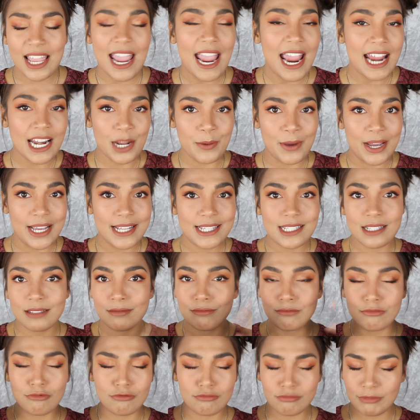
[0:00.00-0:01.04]
Anyways,
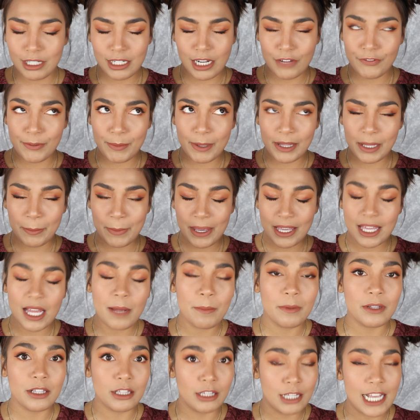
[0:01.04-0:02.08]
enough about the
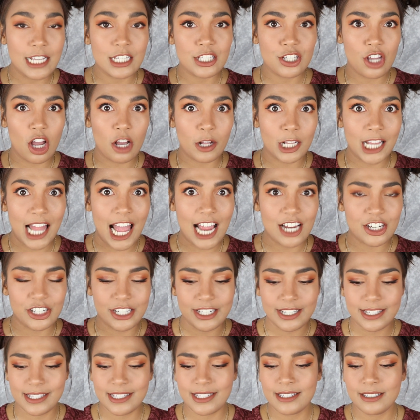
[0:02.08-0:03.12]
makeup, let's talk
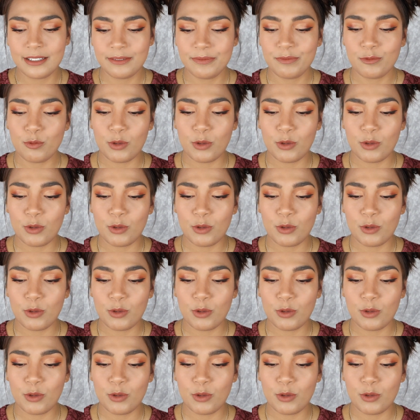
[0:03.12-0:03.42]
lashes.